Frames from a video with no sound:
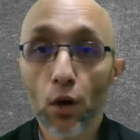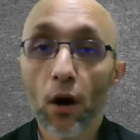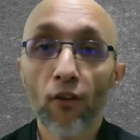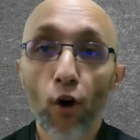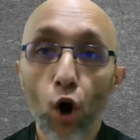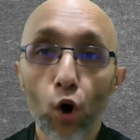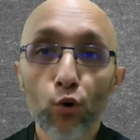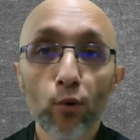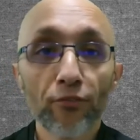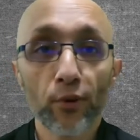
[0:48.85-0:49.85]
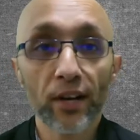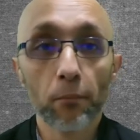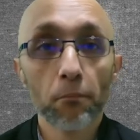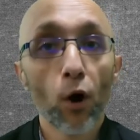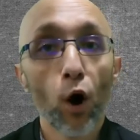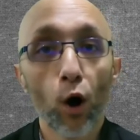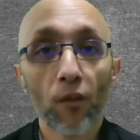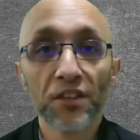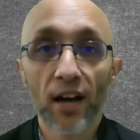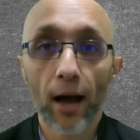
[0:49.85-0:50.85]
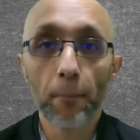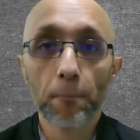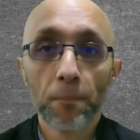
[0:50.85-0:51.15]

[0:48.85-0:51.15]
of all your freedom all the time.